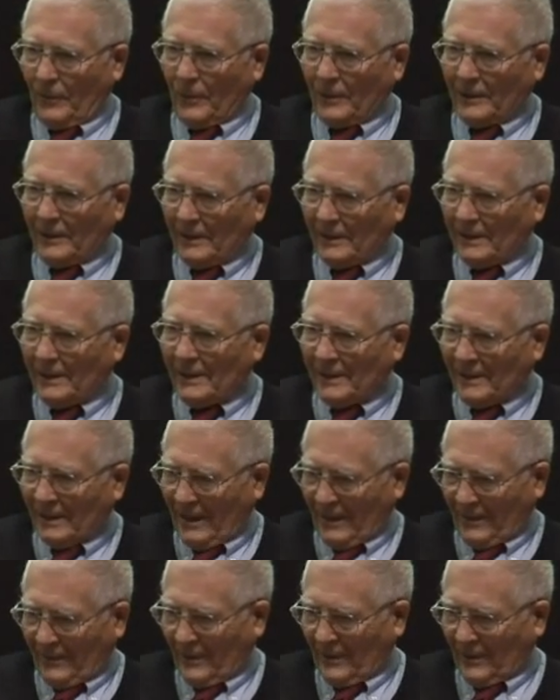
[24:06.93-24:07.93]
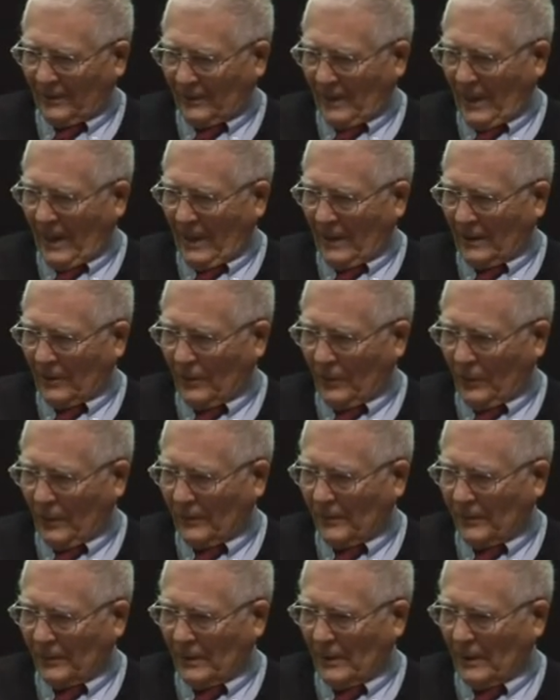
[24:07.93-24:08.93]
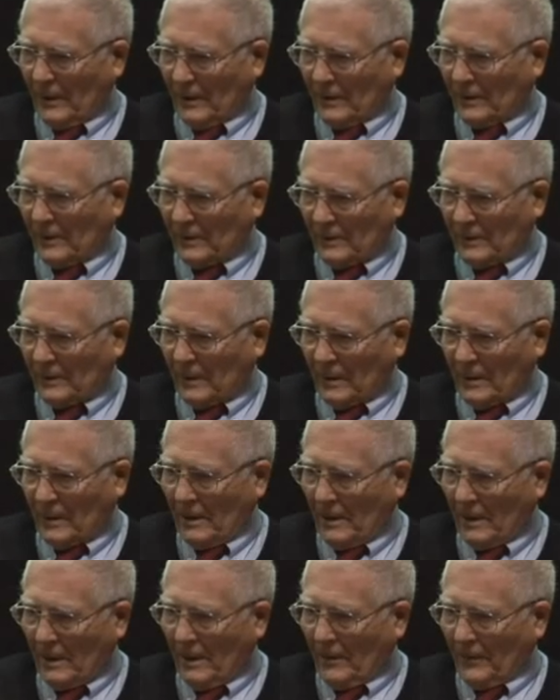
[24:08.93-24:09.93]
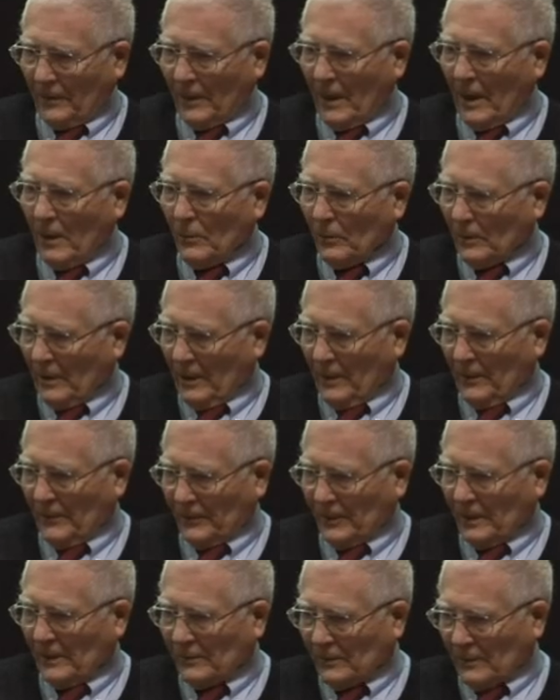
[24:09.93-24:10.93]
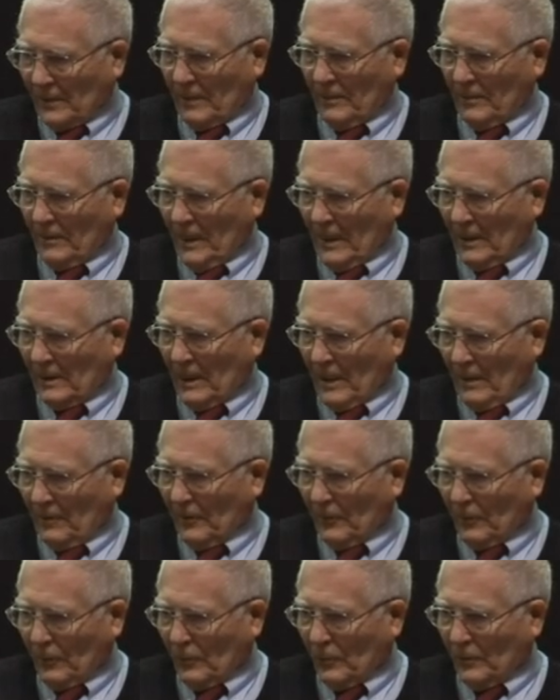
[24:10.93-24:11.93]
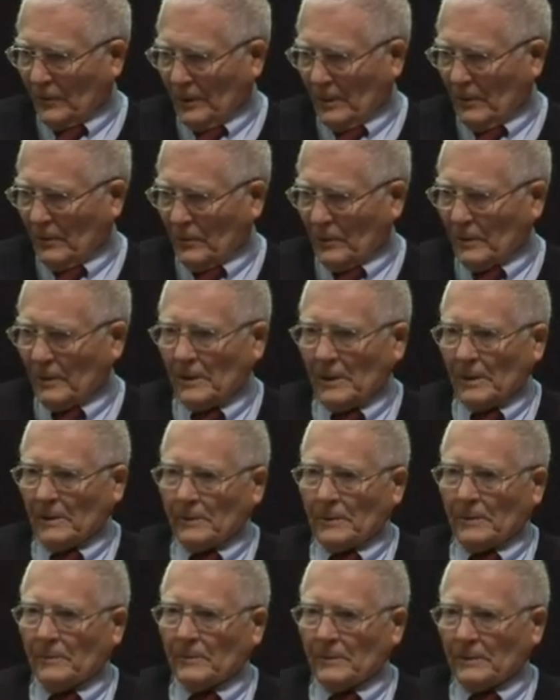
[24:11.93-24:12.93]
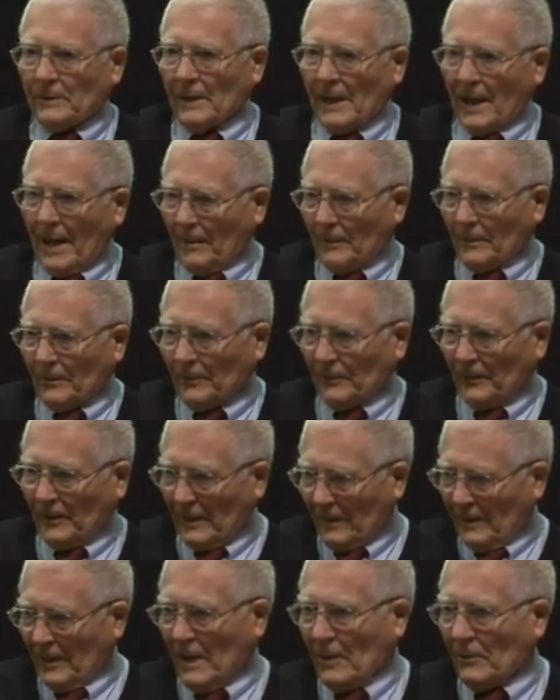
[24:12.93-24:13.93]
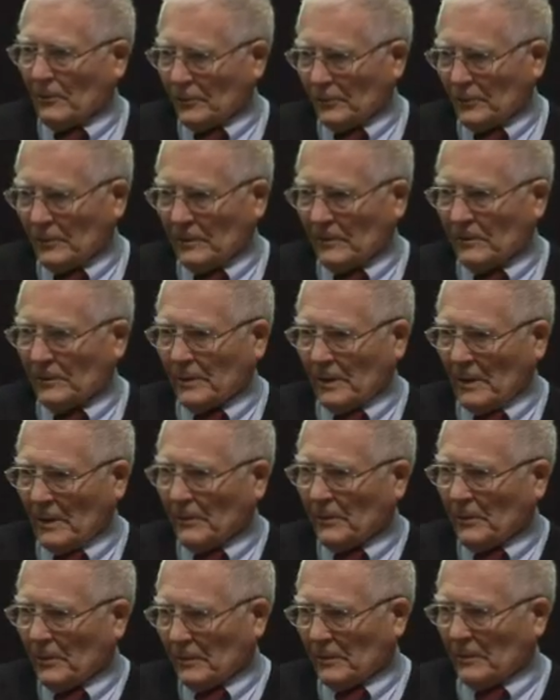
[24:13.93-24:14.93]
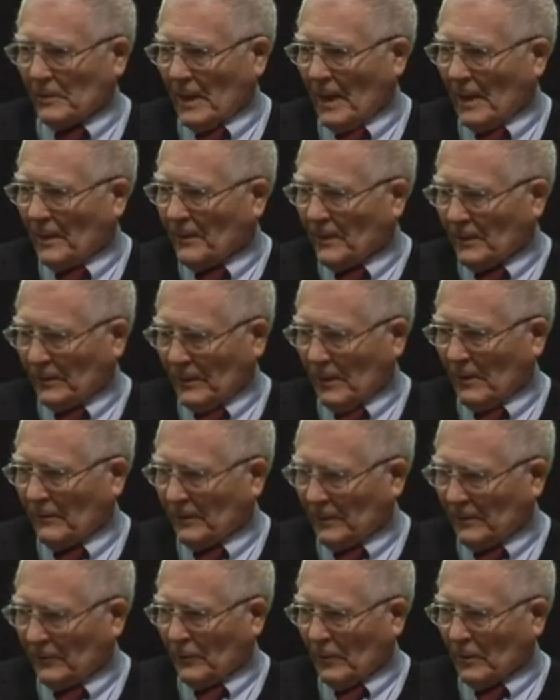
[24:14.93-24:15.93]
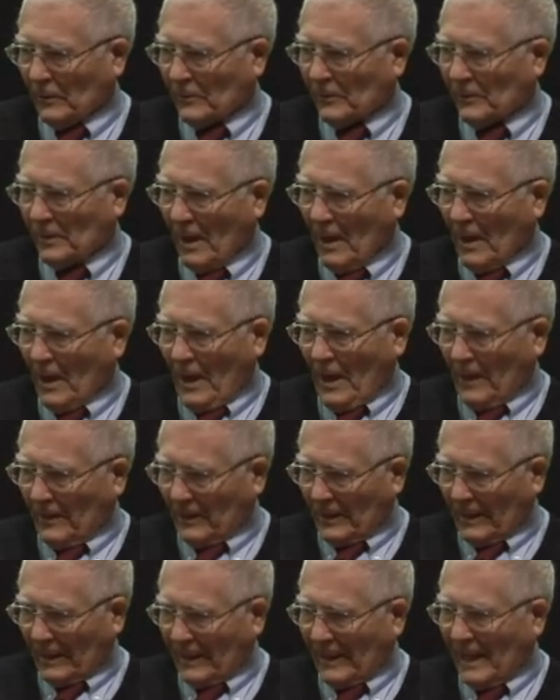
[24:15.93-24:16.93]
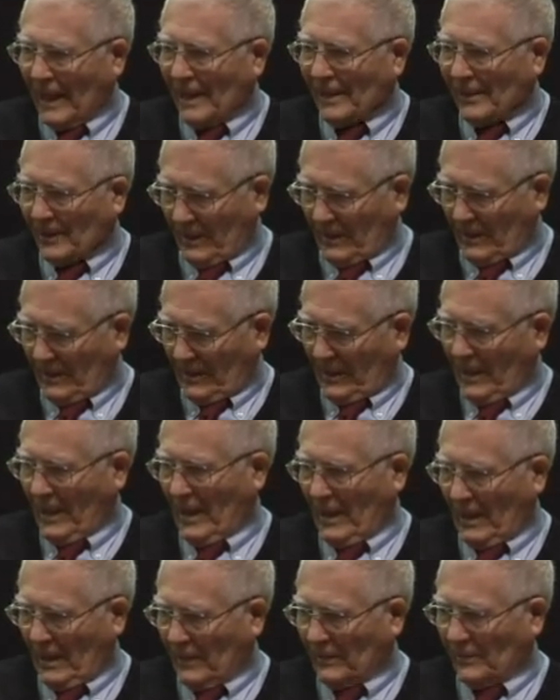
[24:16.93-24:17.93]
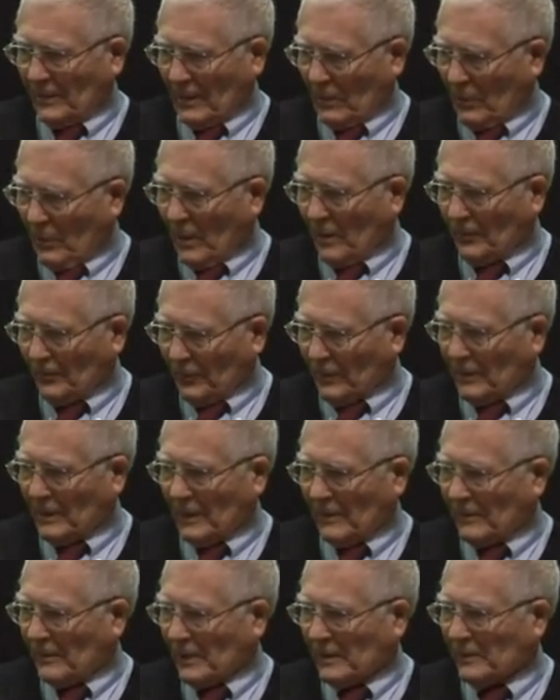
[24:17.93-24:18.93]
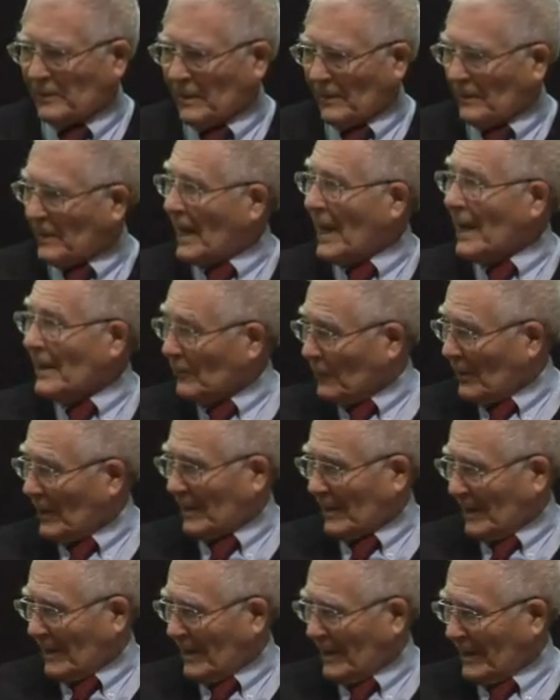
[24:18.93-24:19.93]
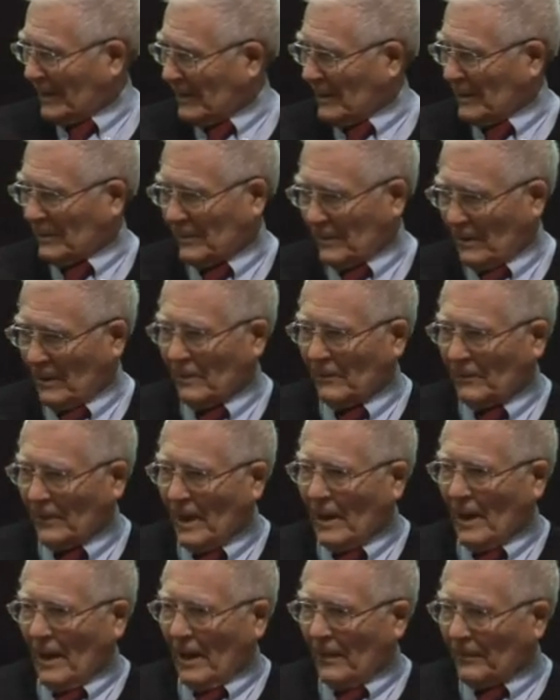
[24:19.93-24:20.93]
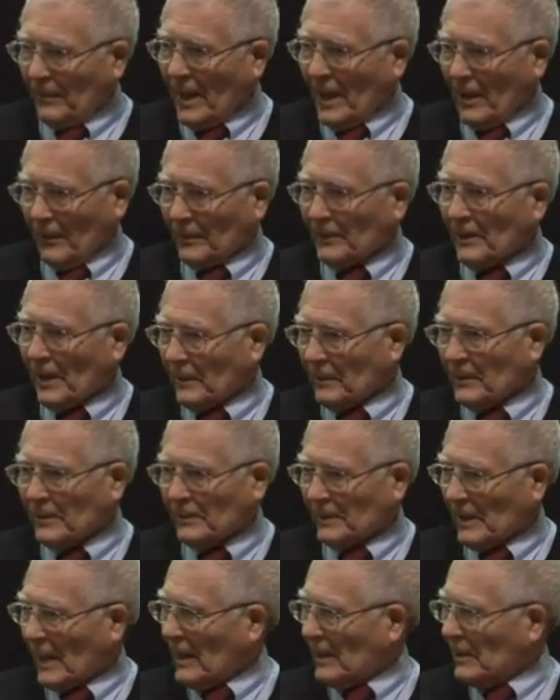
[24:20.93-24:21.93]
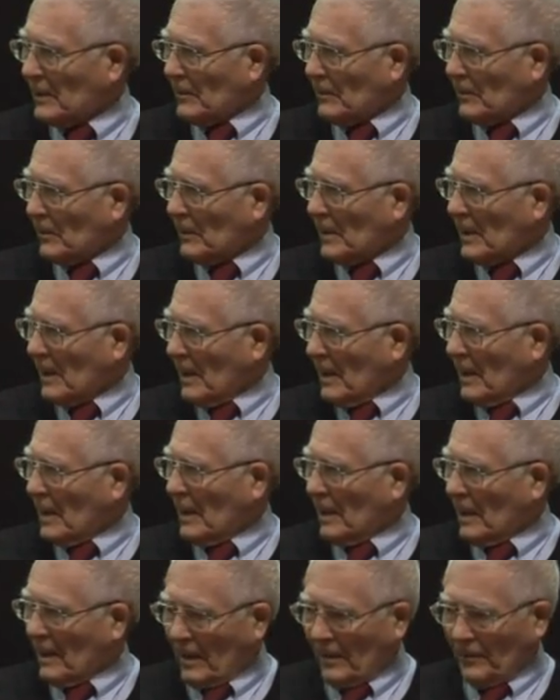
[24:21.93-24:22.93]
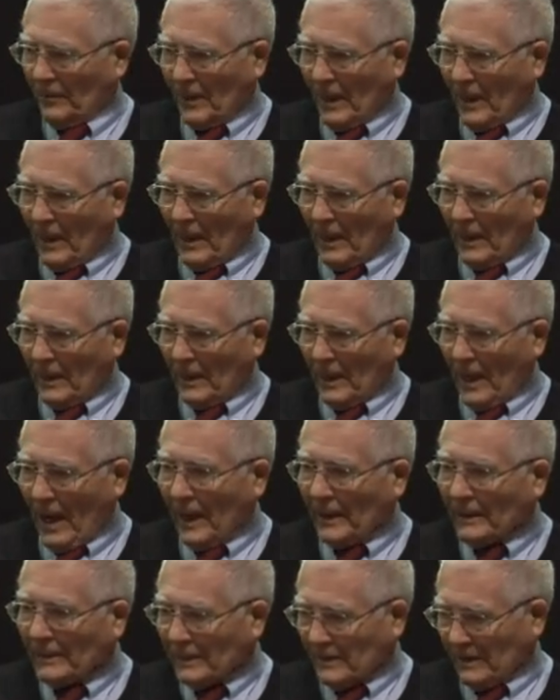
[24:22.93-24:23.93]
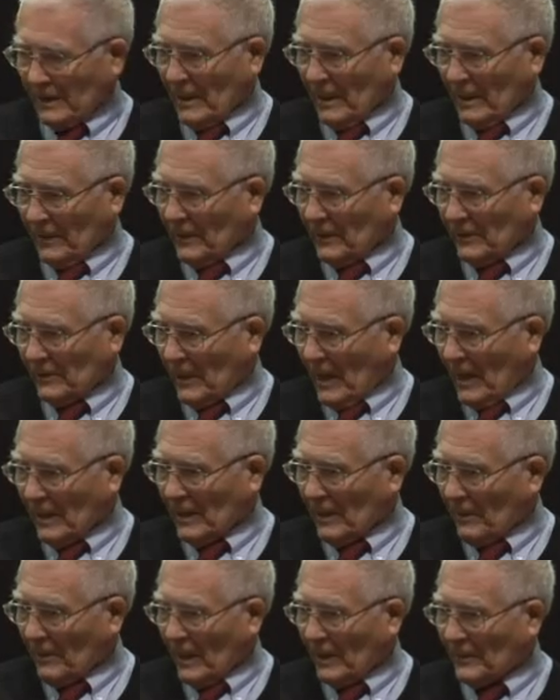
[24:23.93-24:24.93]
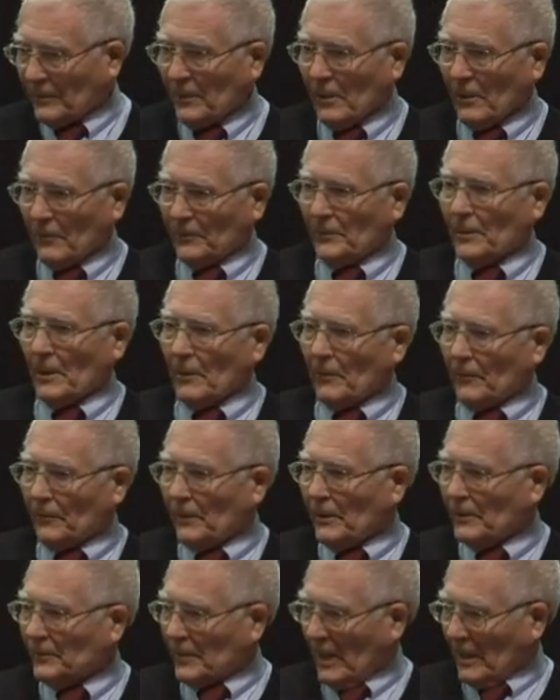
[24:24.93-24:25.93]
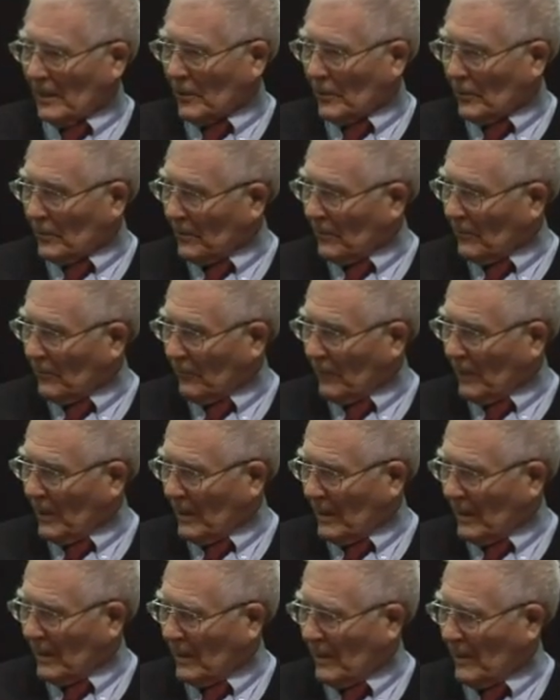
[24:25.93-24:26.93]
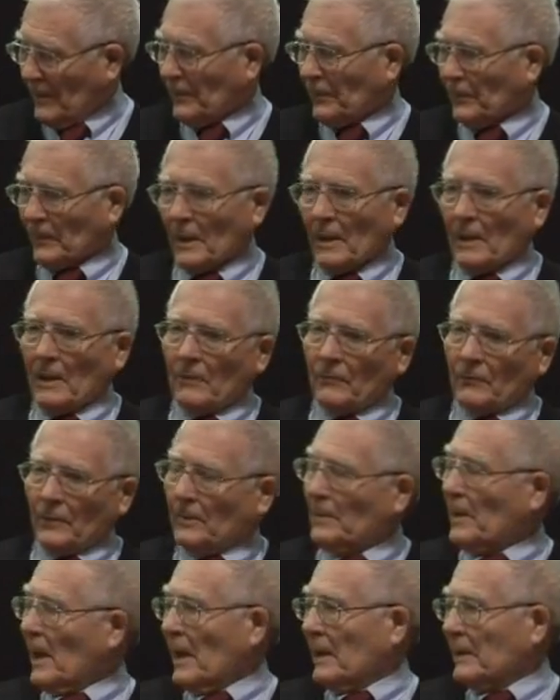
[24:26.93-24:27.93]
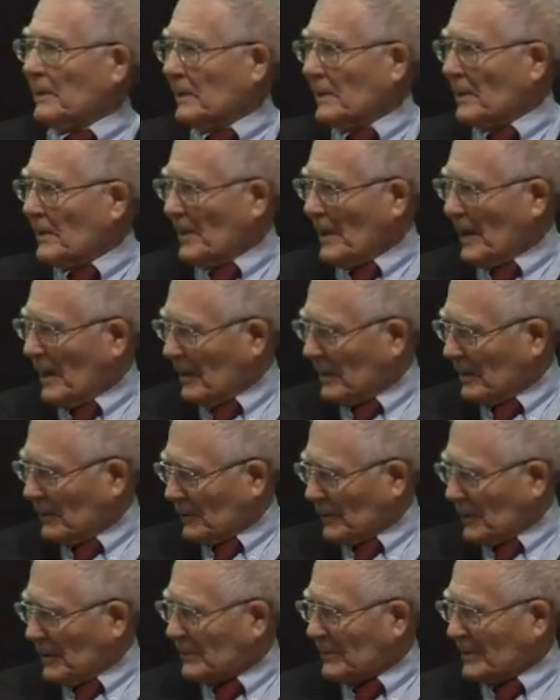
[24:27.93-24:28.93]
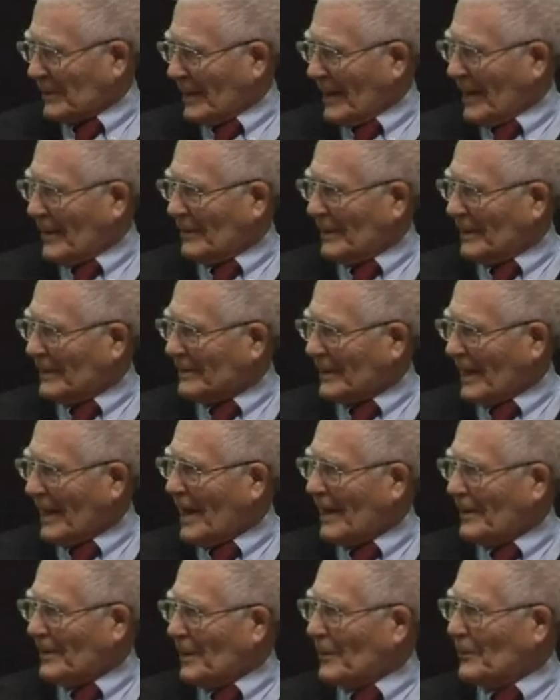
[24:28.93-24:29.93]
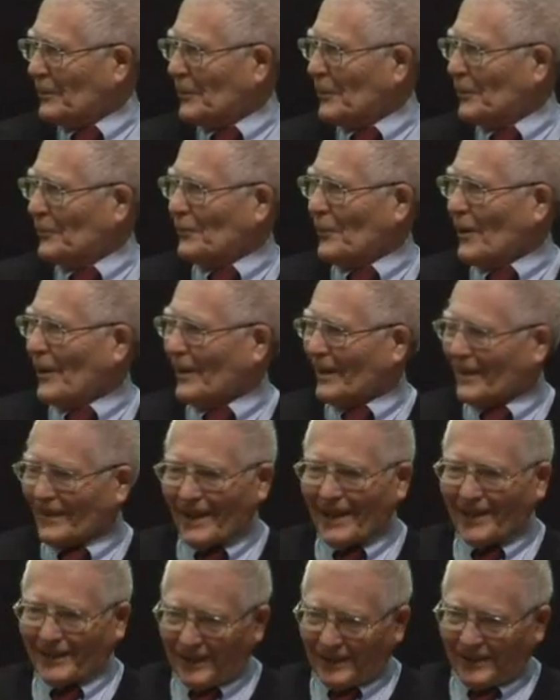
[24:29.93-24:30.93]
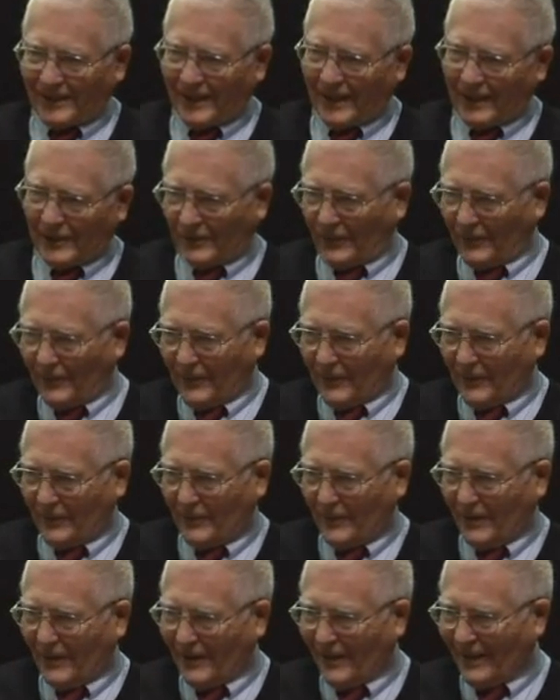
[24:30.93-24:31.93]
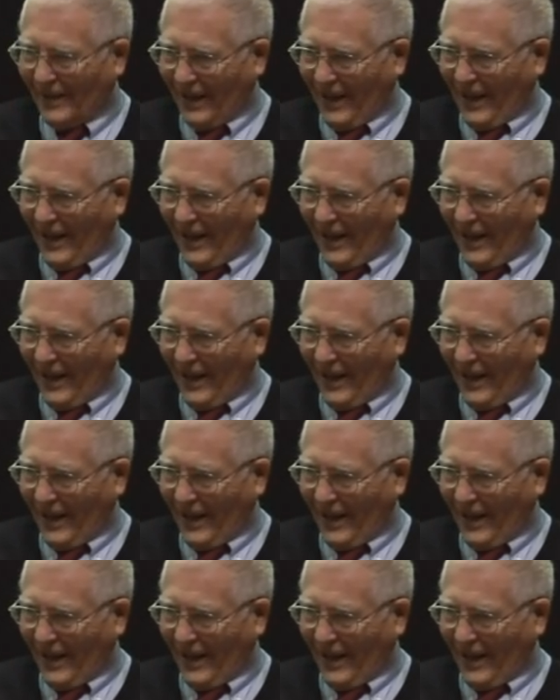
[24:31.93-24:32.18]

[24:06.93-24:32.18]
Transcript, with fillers: What he didn't understand was that the whole Earth system, made up of all the organisms, the atmosphere, the oceans, and the surface rocks, together as a cooperative system can regulate itself. And that was understandable. I didn't understand it myself, so at first I couldn't really reply to the biologists, only say, I know you're wrong, and that doesn't get you very far.